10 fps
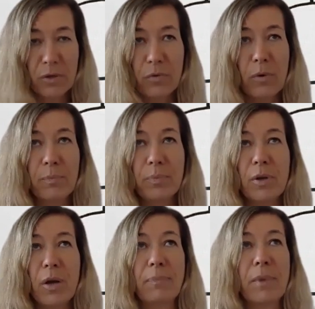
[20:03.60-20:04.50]
group.
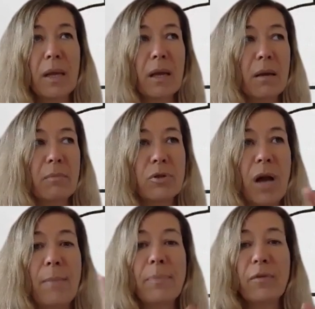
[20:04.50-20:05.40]
So I'm
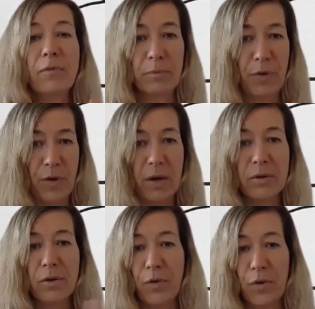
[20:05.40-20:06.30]
jumping from thought
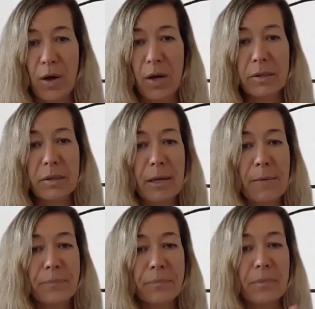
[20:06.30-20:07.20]
to thought
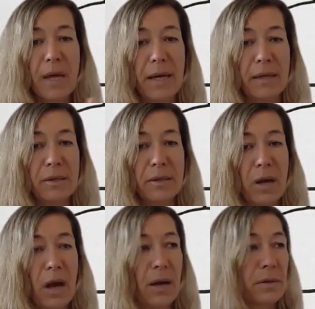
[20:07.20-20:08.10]
that is
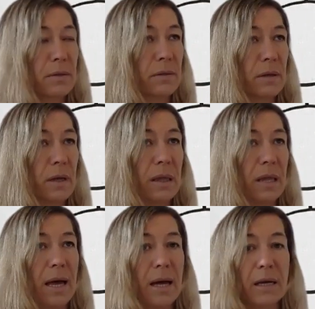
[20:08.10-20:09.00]
not
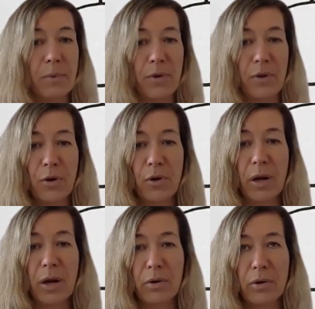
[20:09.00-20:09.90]
aligned with a
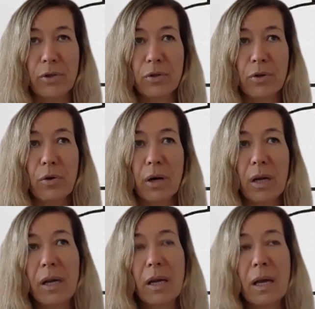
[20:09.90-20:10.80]
coherent story.